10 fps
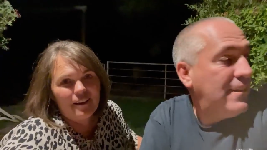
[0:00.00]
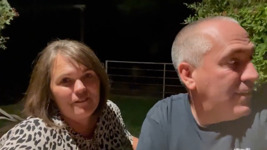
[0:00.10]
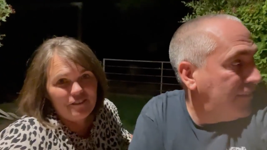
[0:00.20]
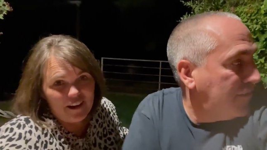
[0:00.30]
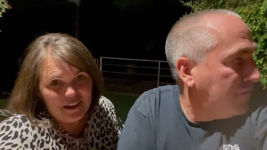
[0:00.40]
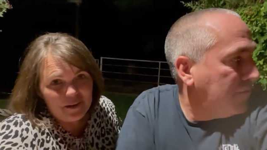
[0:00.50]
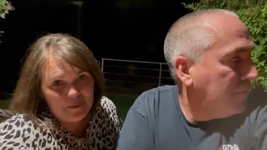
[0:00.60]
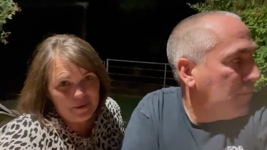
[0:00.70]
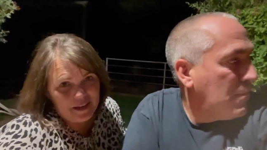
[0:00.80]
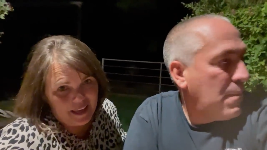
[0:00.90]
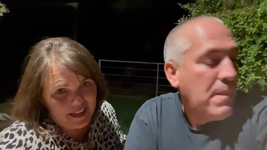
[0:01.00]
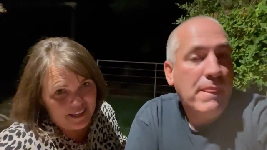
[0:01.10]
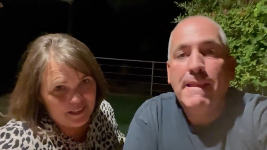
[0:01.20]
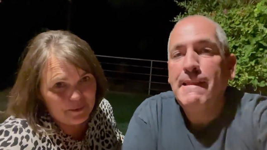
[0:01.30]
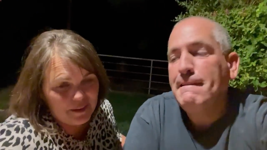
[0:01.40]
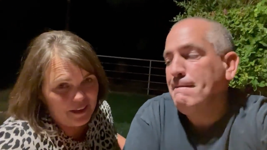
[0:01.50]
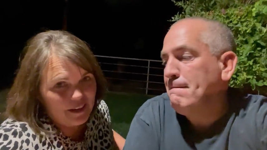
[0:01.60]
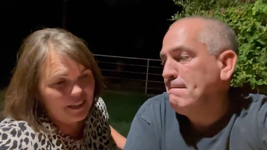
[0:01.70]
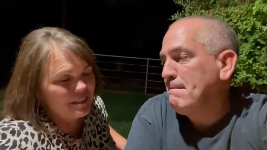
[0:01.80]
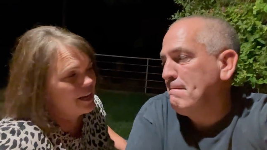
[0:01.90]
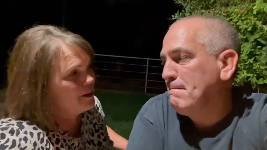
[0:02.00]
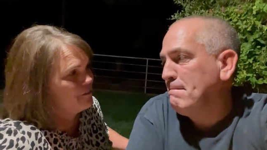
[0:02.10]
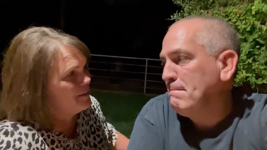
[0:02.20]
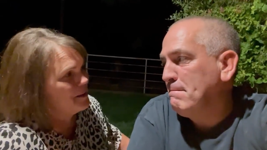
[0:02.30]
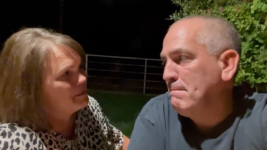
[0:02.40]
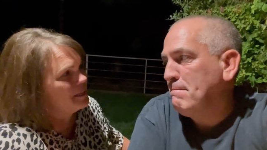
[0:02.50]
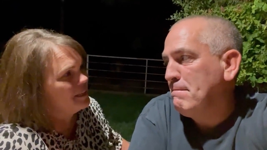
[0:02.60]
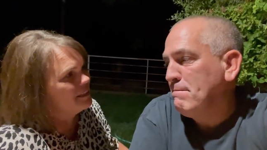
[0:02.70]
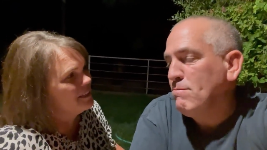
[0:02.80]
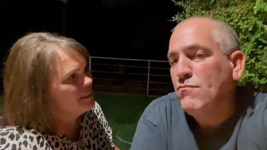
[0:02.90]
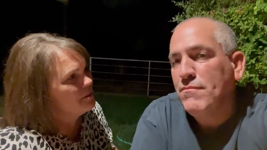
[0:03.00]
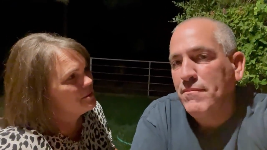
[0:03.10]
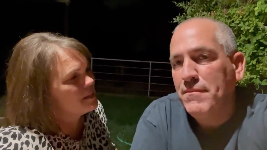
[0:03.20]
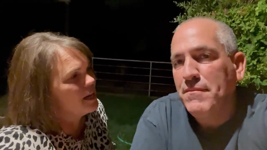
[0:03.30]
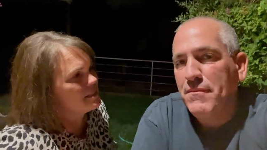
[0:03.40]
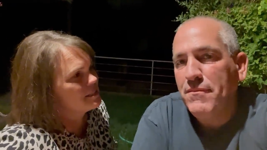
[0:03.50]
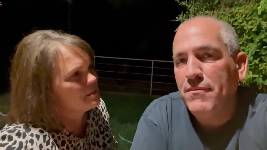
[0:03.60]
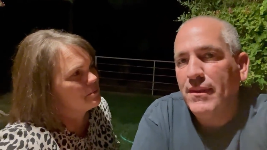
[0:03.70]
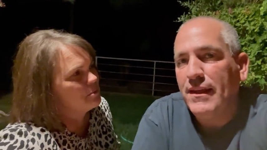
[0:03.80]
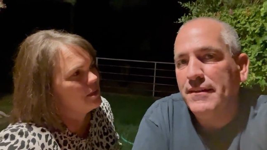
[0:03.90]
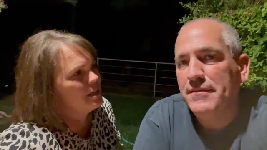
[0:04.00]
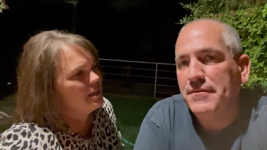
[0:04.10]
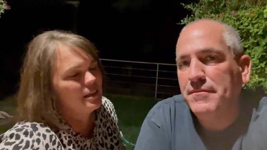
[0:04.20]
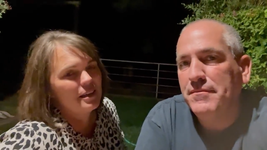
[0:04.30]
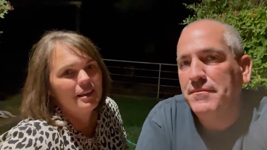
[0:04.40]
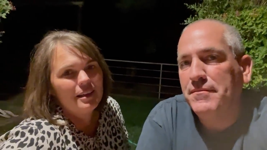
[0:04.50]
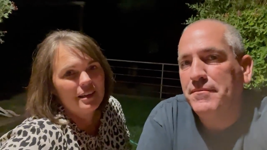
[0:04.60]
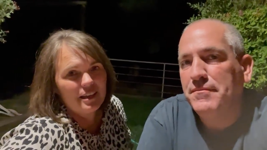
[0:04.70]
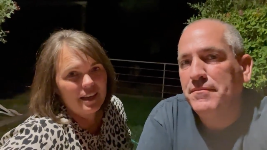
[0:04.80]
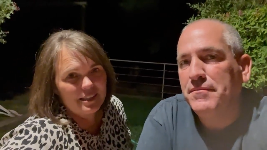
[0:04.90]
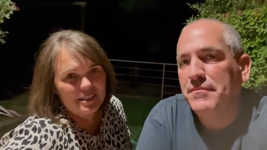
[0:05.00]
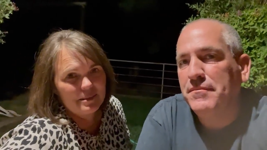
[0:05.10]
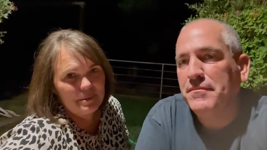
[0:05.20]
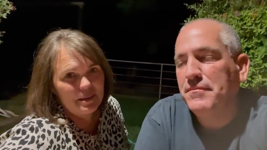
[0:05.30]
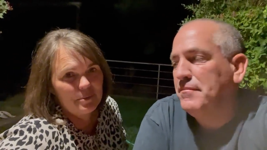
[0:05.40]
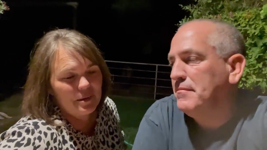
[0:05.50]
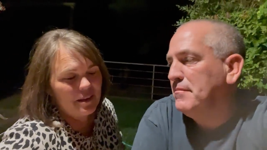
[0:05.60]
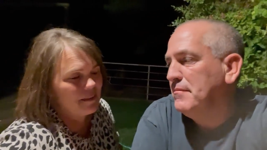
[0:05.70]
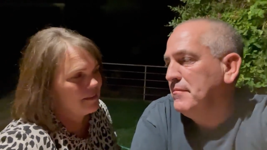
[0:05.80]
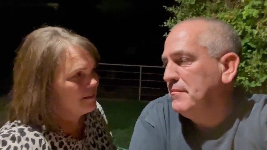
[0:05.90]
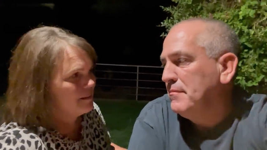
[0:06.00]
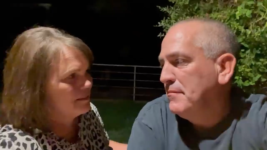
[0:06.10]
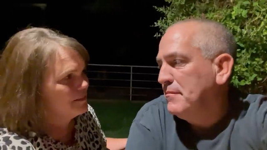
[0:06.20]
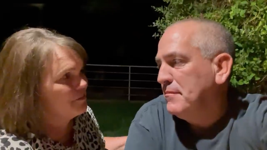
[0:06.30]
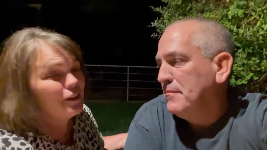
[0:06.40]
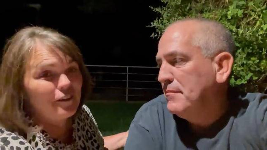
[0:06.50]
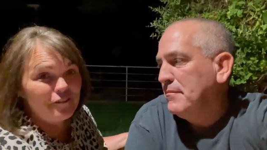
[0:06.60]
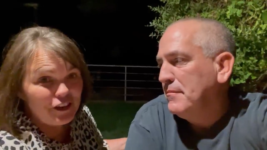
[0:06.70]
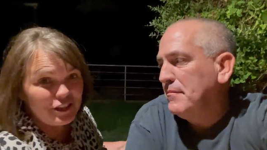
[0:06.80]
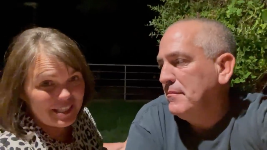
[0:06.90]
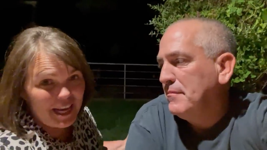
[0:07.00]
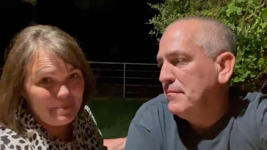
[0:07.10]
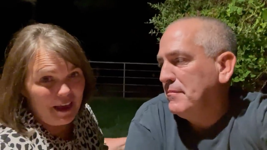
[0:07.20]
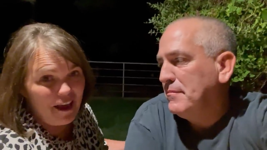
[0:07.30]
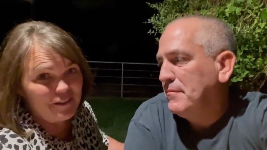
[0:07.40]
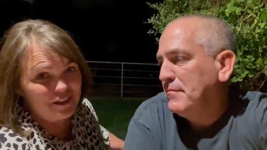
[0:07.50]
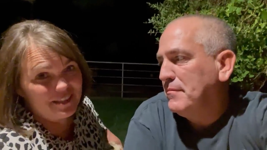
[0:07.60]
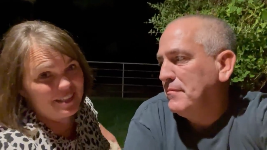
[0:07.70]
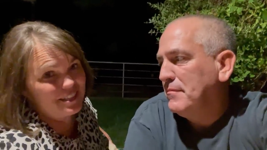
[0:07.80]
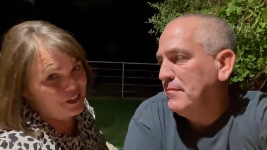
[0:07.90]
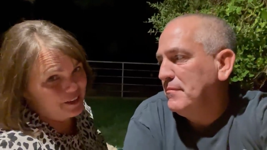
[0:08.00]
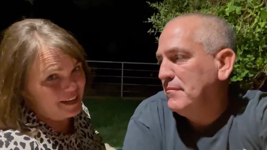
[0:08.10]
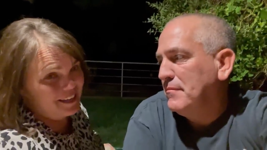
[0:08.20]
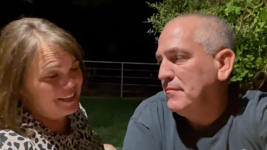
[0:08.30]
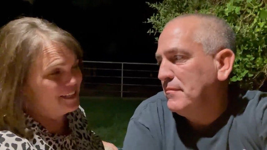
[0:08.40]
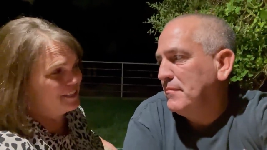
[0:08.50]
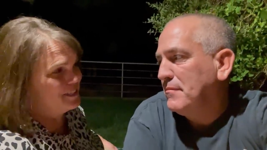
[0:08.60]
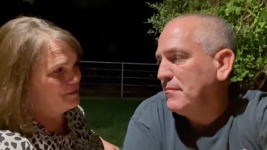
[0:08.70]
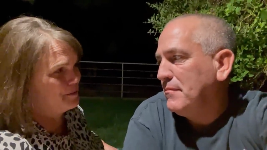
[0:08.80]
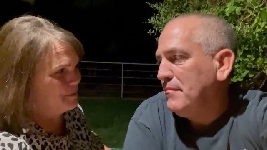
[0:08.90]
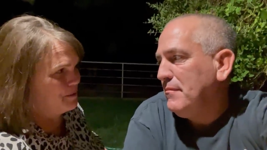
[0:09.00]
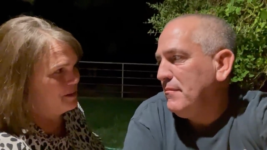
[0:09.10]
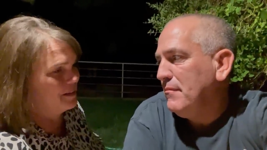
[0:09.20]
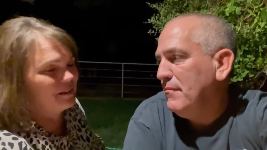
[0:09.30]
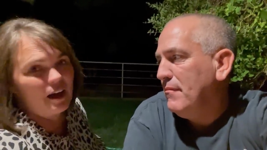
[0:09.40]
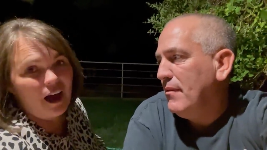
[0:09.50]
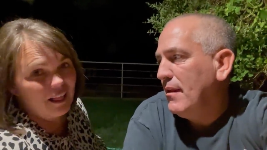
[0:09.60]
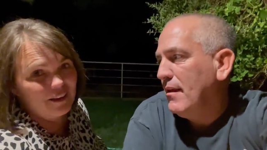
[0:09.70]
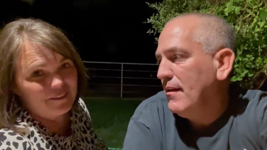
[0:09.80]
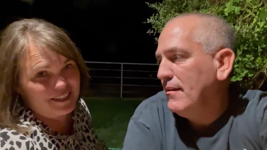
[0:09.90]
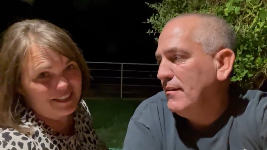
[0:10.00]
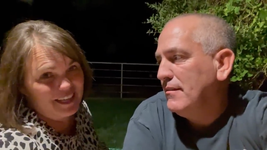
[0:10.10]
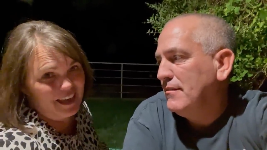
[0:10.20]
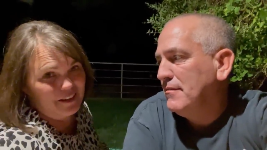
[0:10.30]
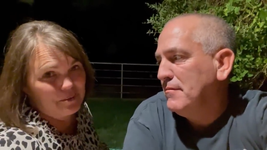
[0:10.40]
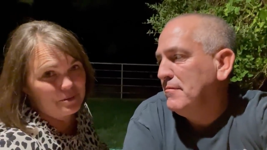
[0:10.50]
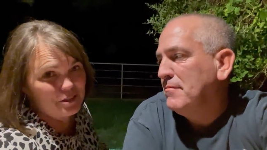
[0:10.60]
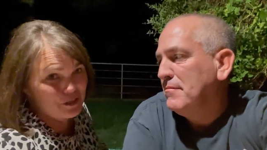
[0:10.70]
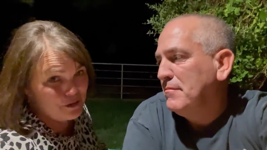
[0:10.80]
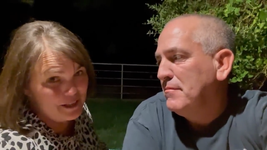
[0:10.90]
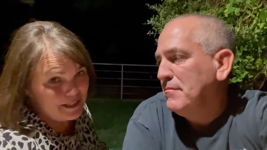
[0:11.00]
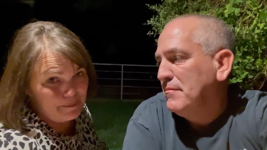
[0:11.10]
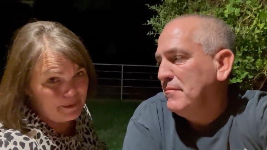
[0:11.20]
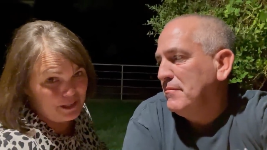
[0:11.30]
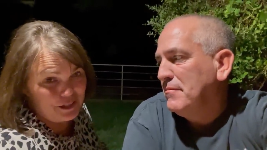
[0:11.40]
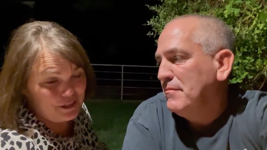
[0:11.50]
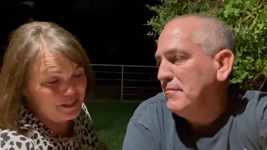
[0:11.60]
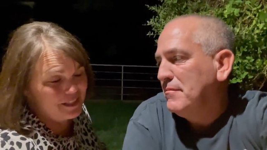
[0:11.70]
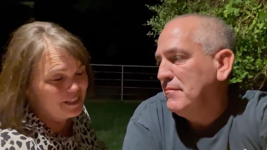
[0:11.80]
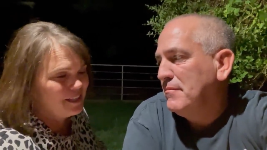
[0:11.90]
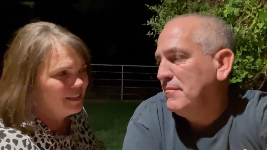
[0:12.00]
Speaker 1: a fun weekend with our entire family. It was awesome. We got to be with for the first time ever since our grandkids were born, all of us together. We'll show you some pictures